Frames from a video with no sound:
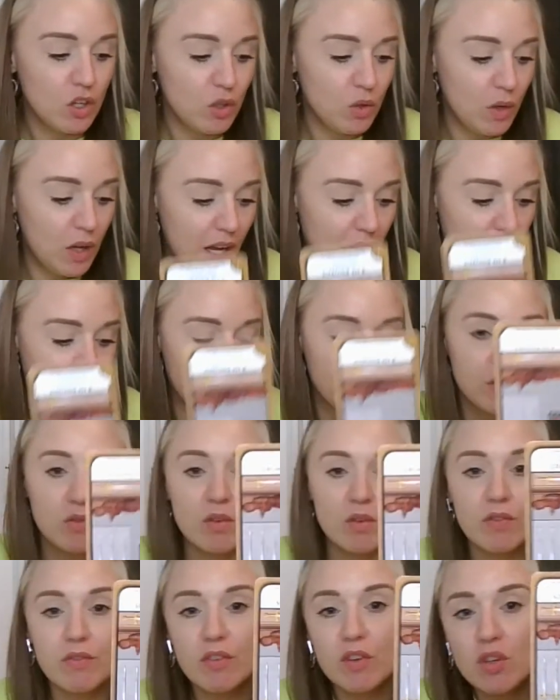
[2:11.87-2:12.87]
You have the
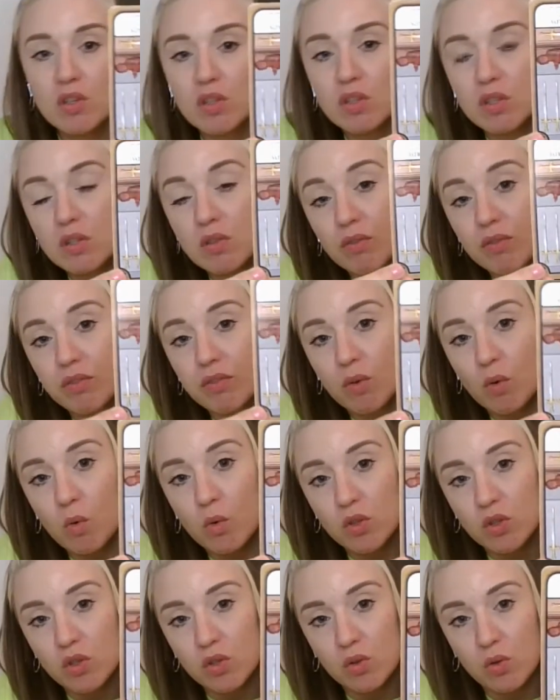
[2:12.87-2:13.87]
reversed
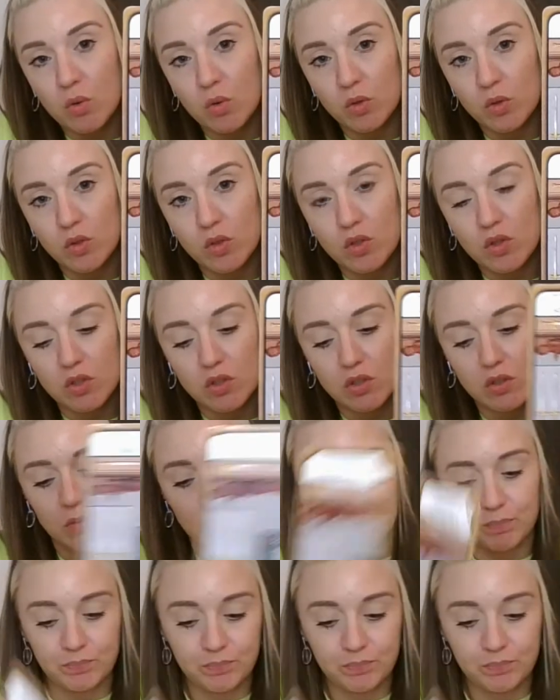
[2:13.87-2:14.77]
Four Swords.